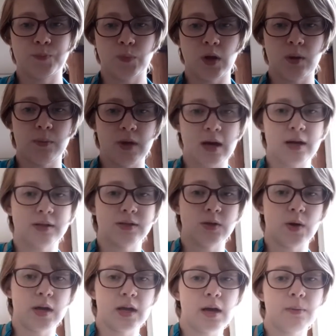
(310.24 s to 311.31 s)
But yeah, so
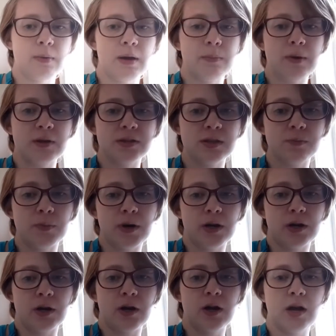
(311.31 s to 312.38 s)
I got my melted
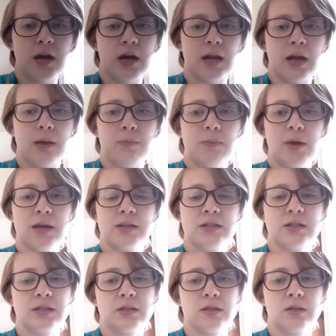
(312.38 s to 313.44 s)
butter and I
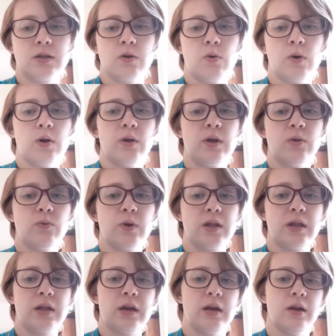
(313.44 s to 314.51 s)
mixed the oil in
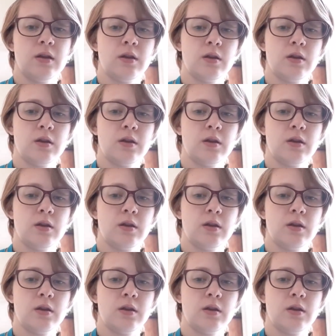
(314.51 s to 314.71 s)
with it.